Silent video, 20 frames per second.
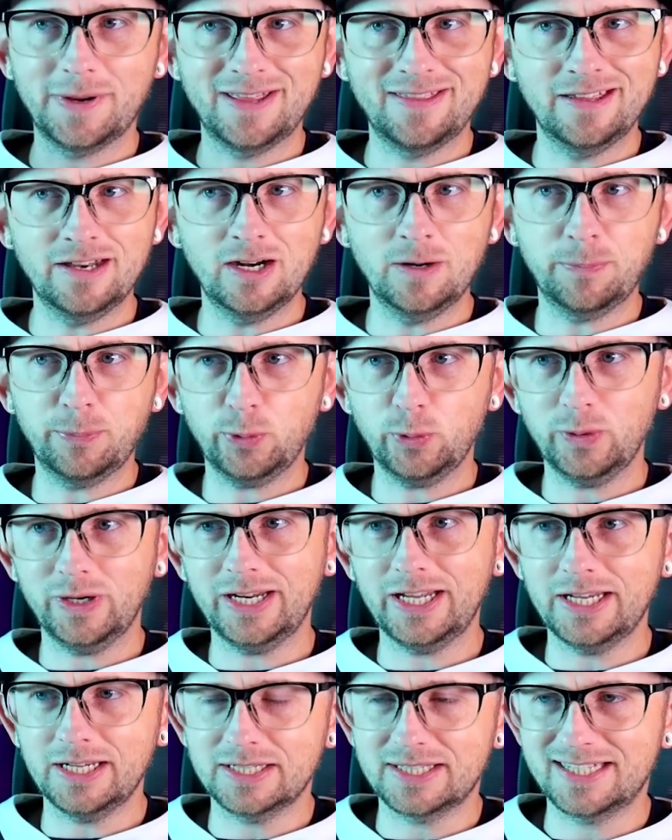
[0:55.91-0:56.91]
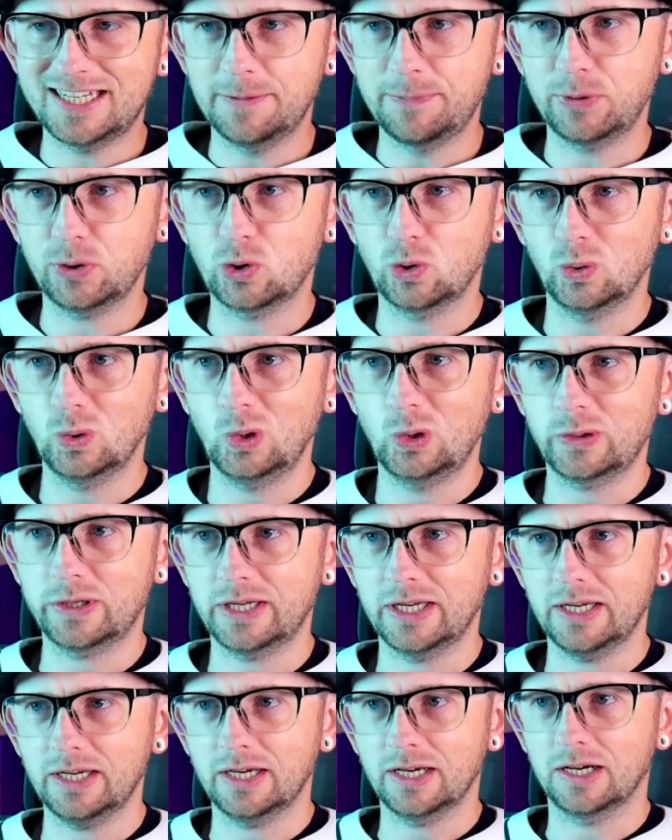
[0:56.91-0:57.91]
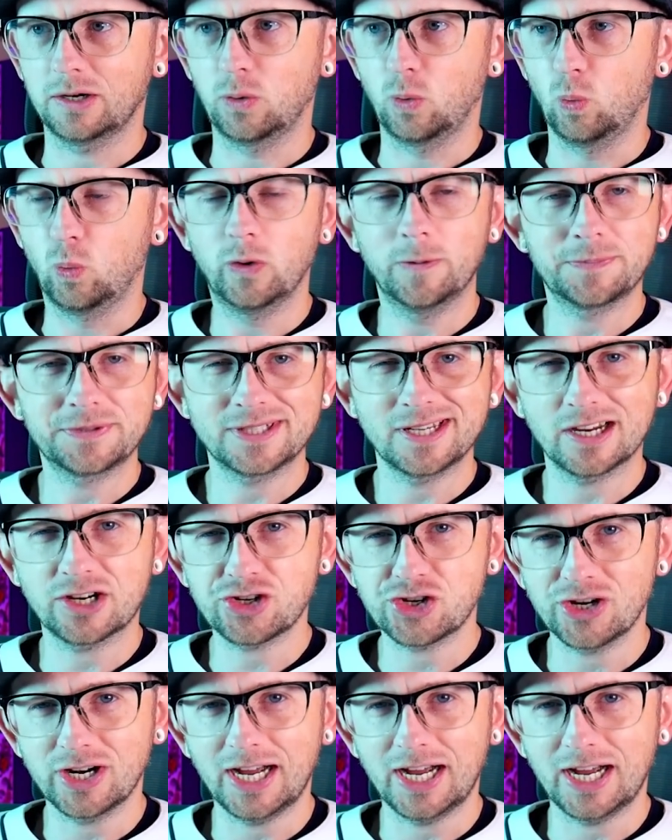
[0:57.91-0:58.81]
and then a pretty typical looking whoop section.